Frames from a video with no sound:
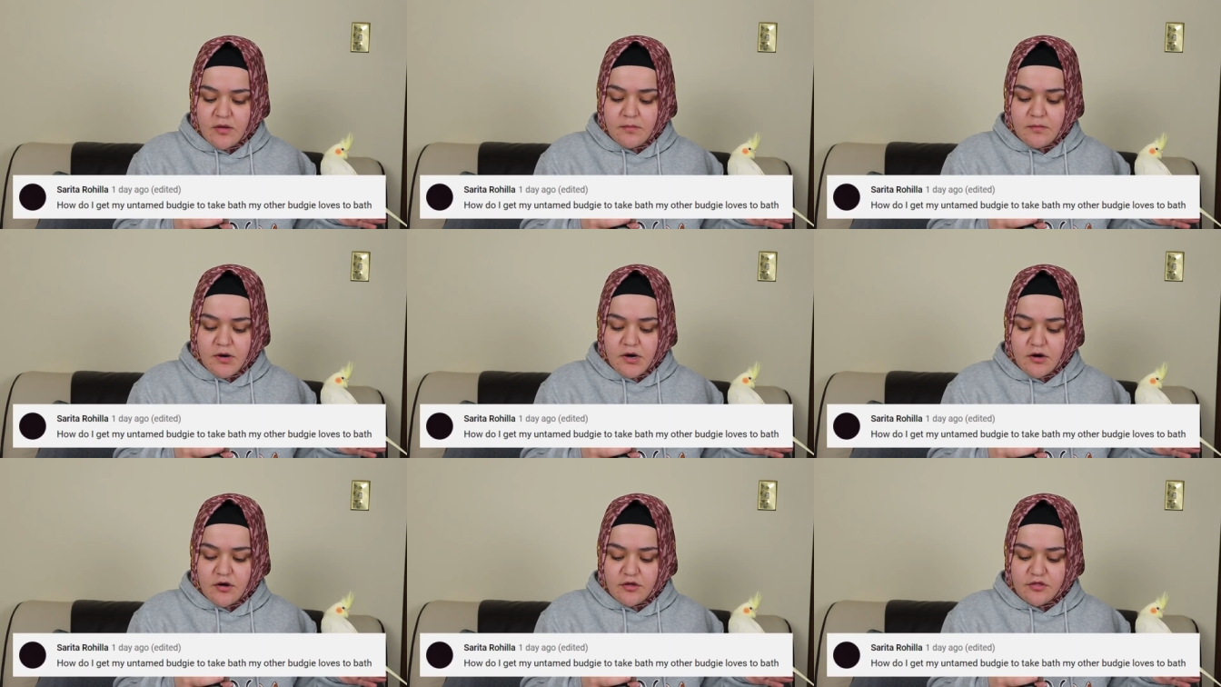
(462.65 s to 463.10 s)

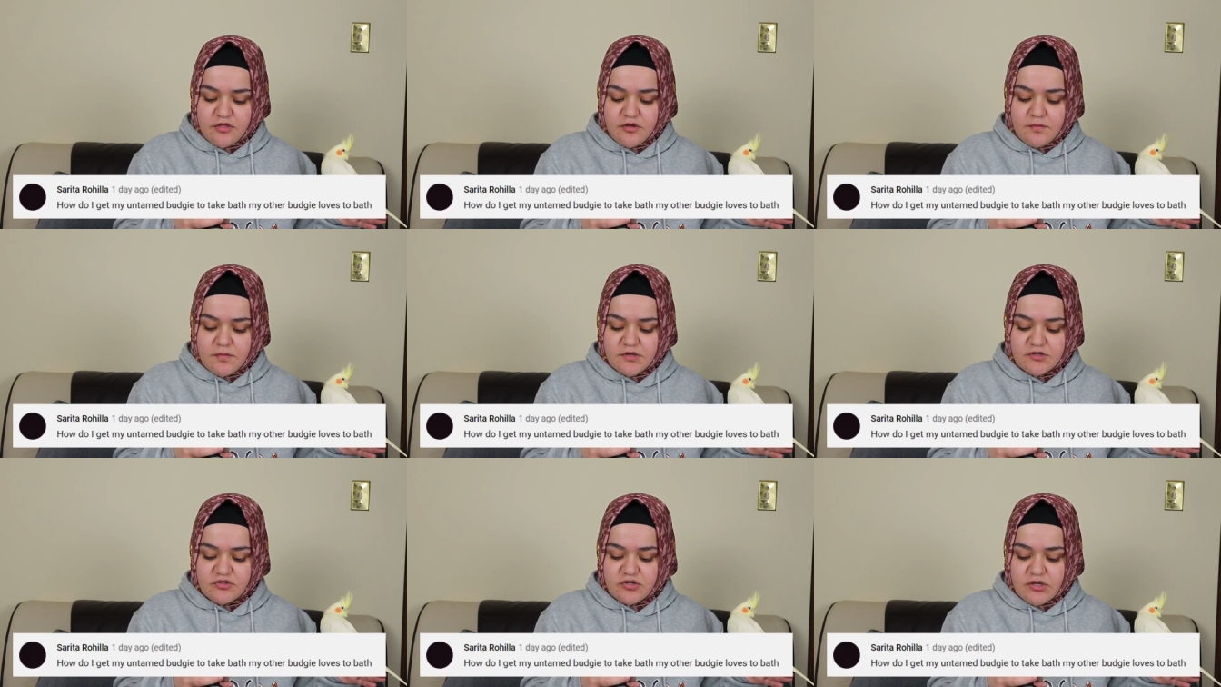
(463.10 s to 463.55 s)
My other
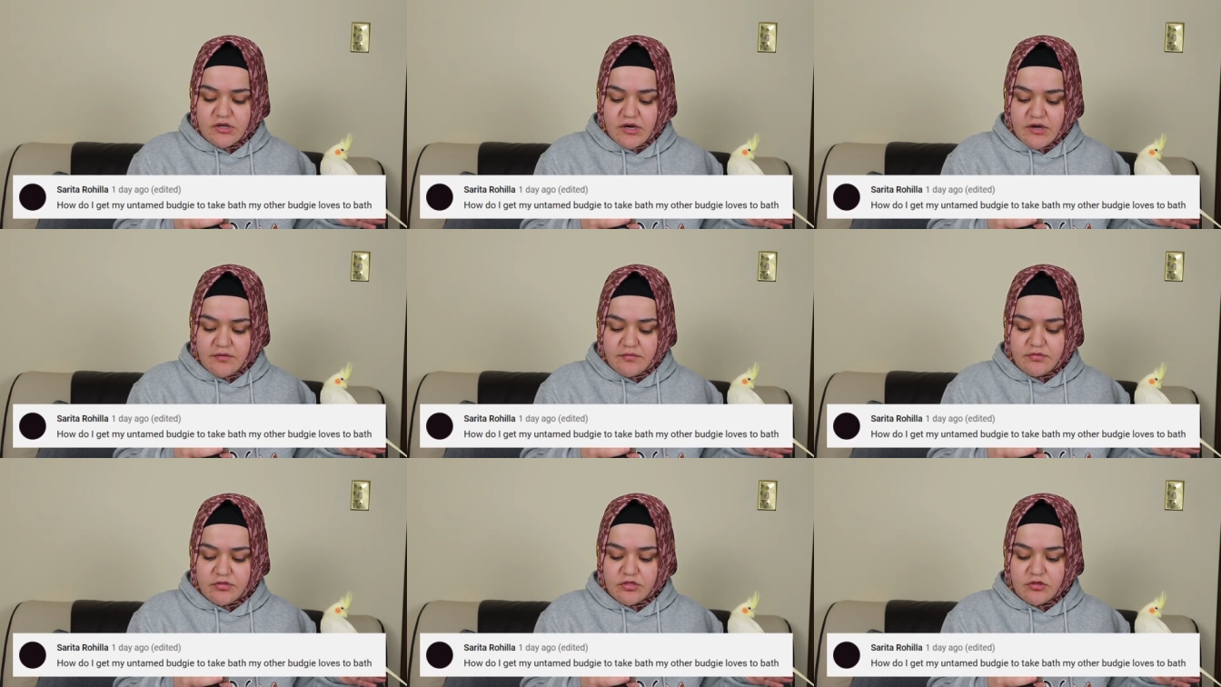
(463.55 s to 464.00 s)
budgie
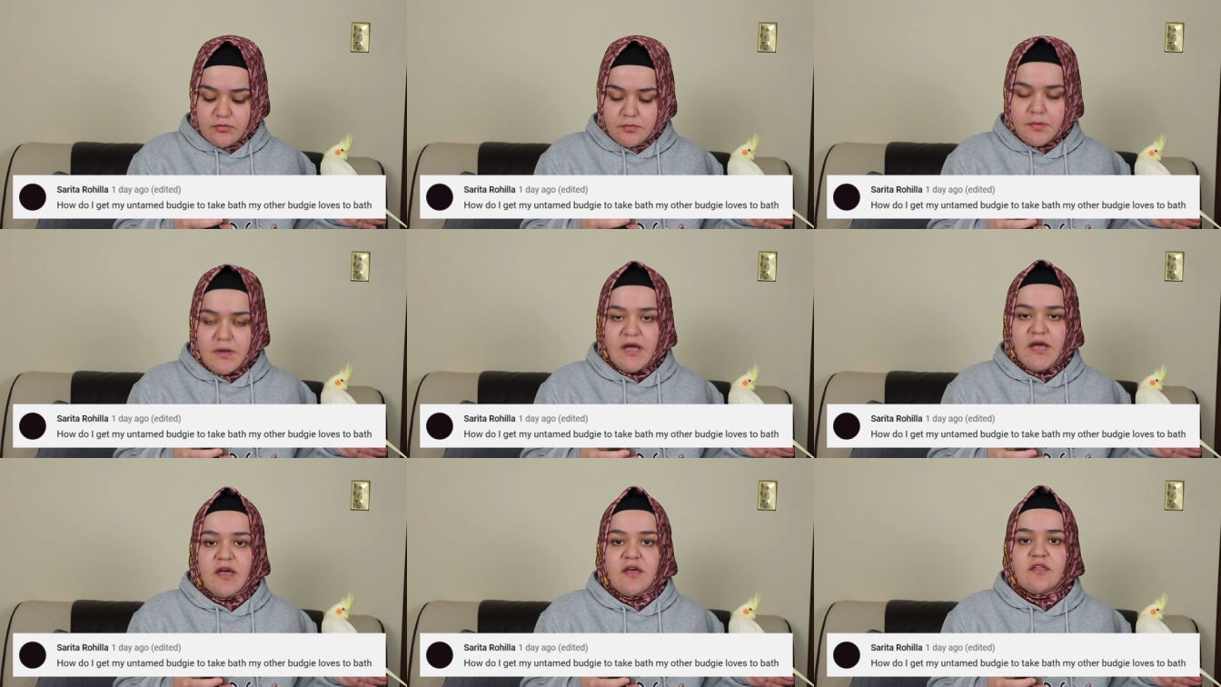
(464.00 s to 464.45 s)
loves to
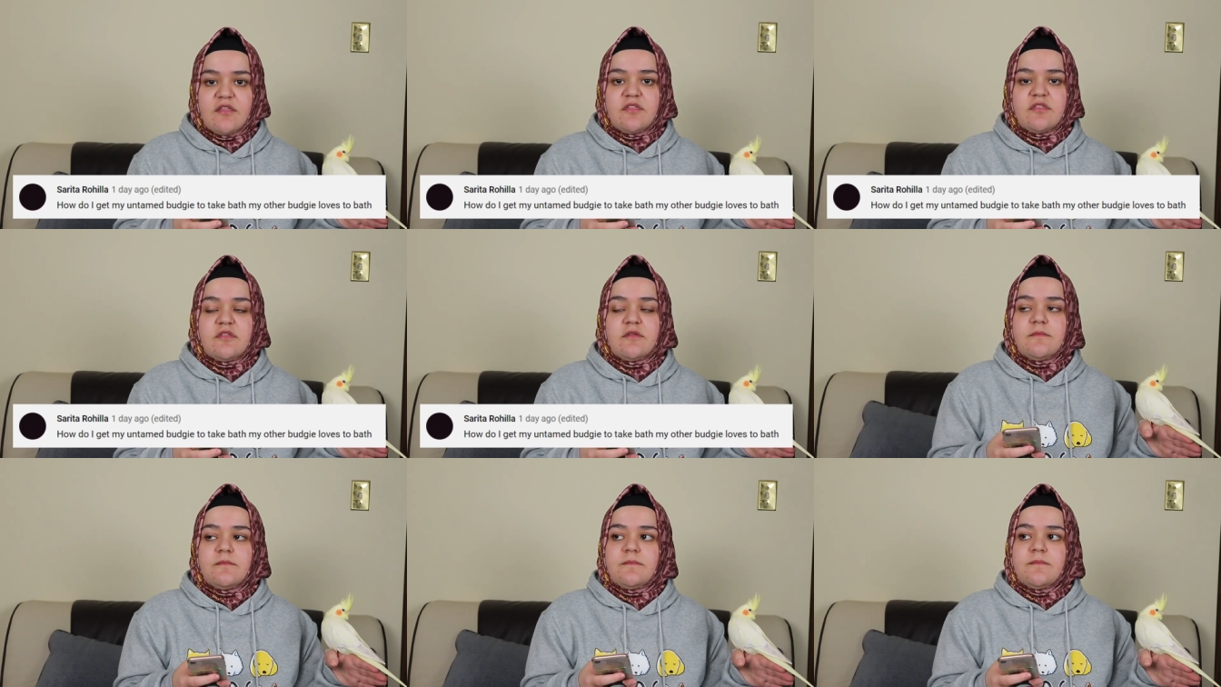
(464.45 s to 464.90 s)
bath.
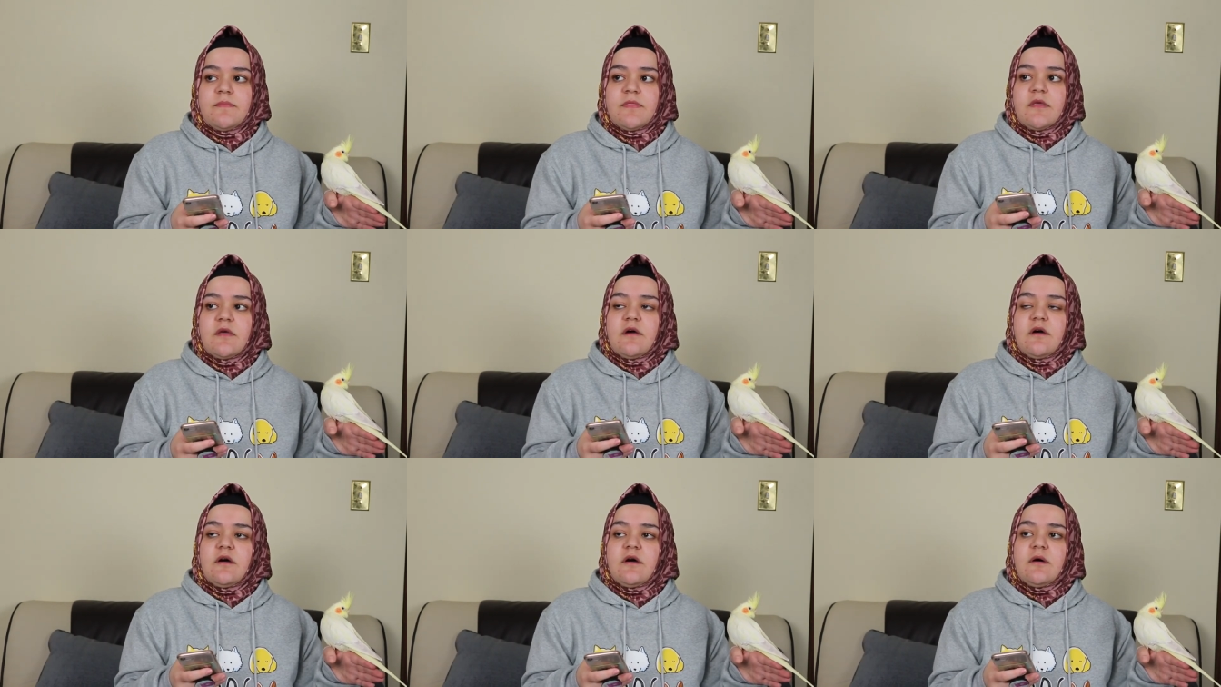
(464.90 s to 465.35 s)

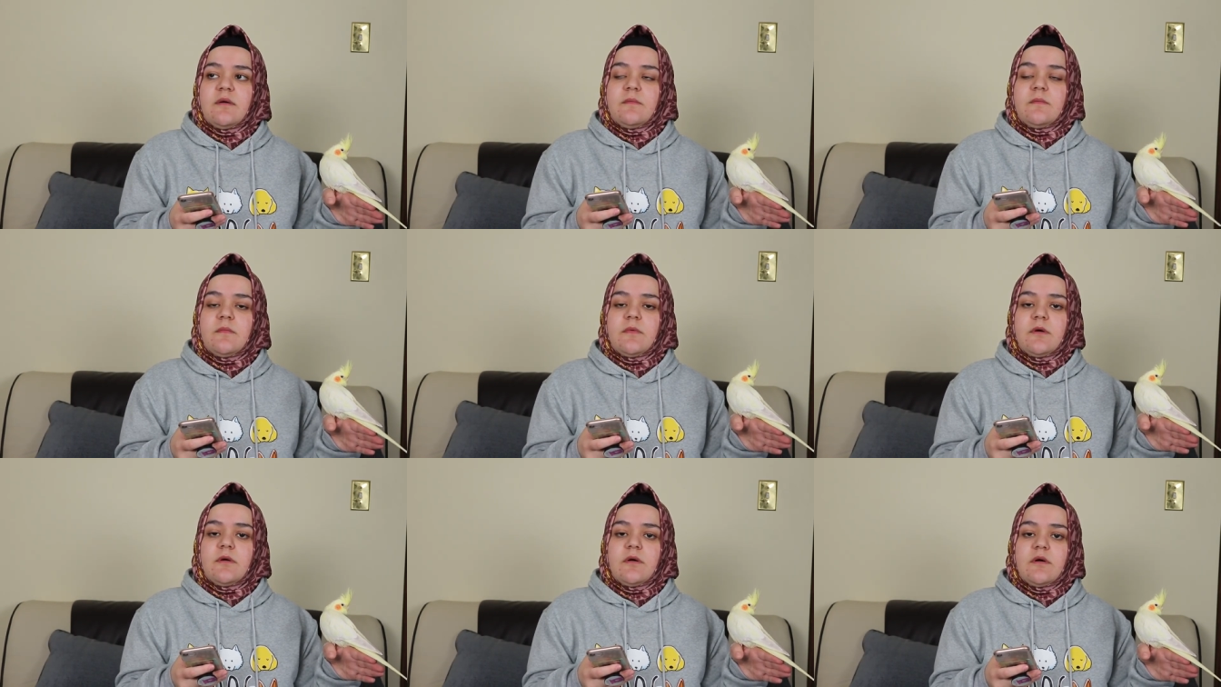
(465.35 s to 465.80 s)

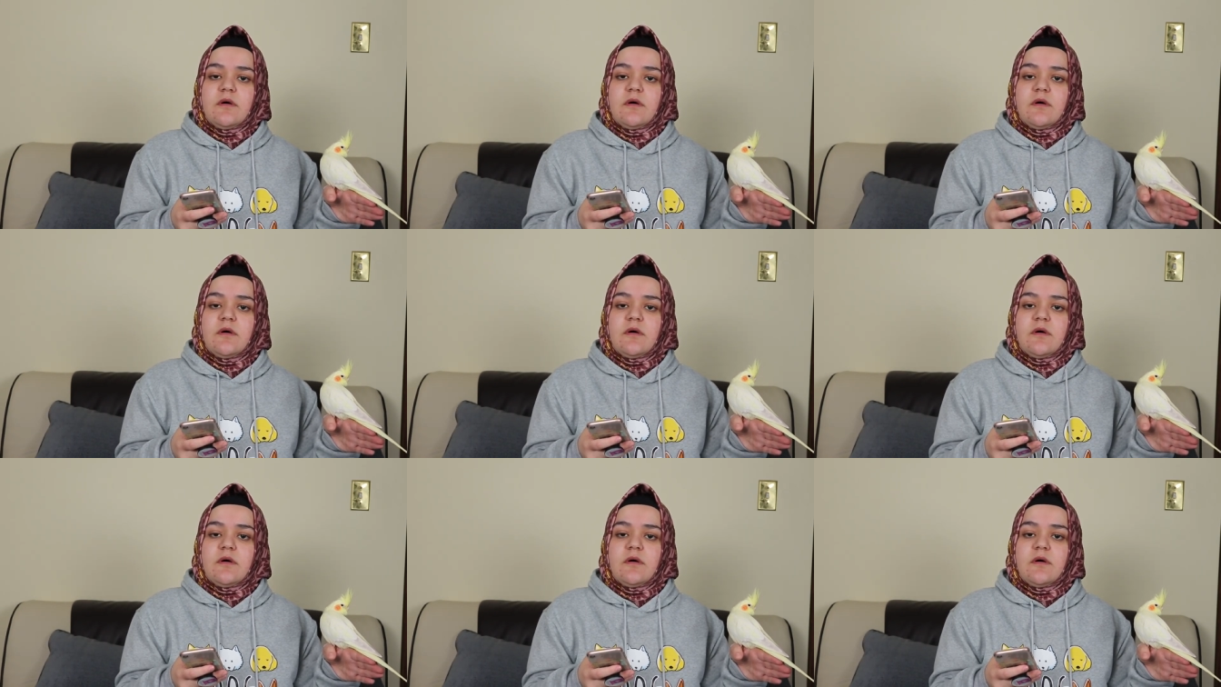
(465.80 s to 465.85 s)
Um,